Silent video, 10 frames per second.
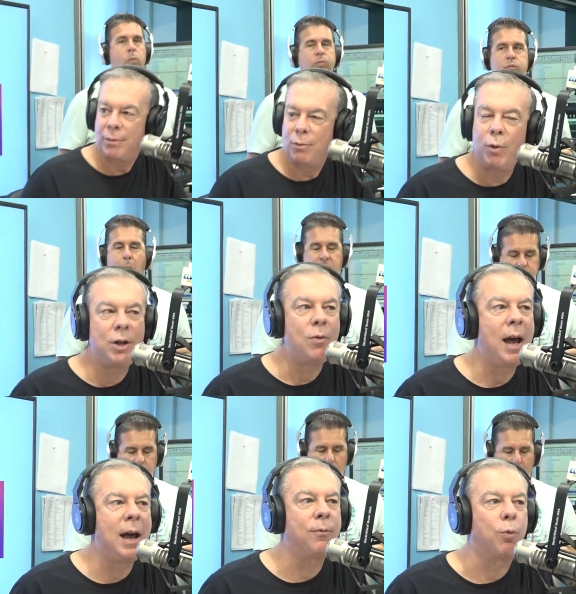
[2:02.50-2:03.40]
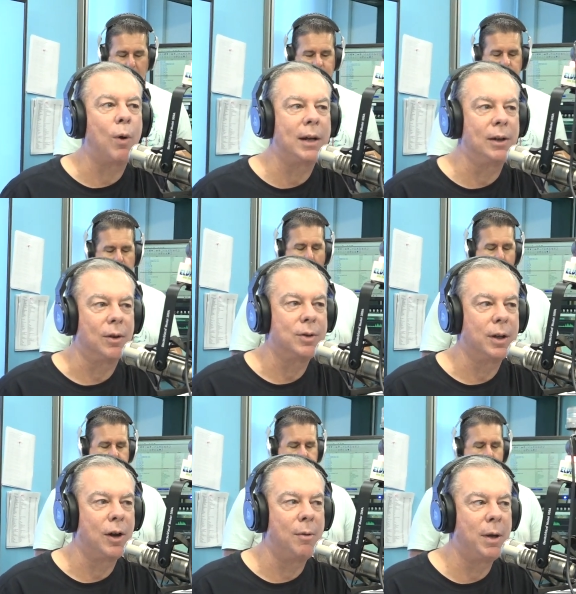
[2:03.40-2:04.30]
Speaker 1: when you have regulars
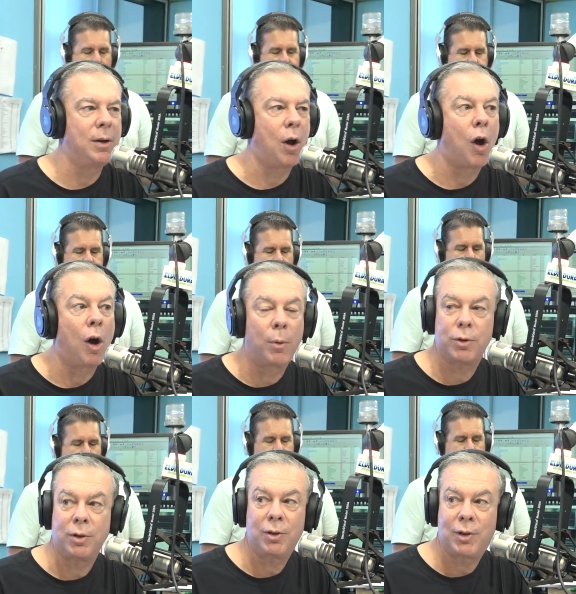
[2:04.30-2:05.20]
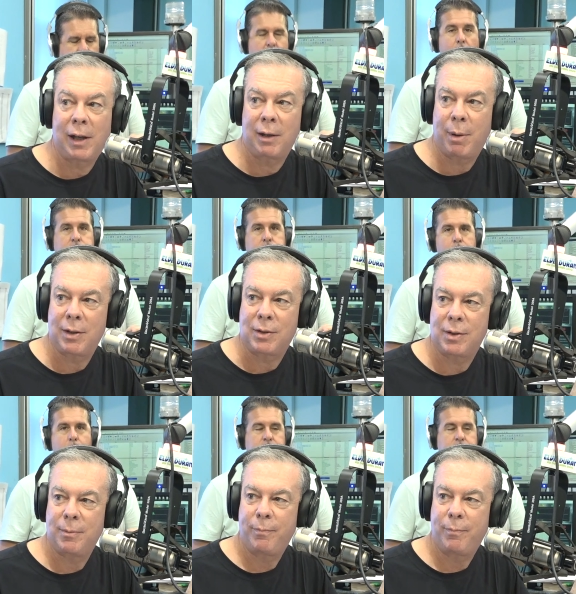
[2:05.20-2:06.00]
that come in almost on a daily basis,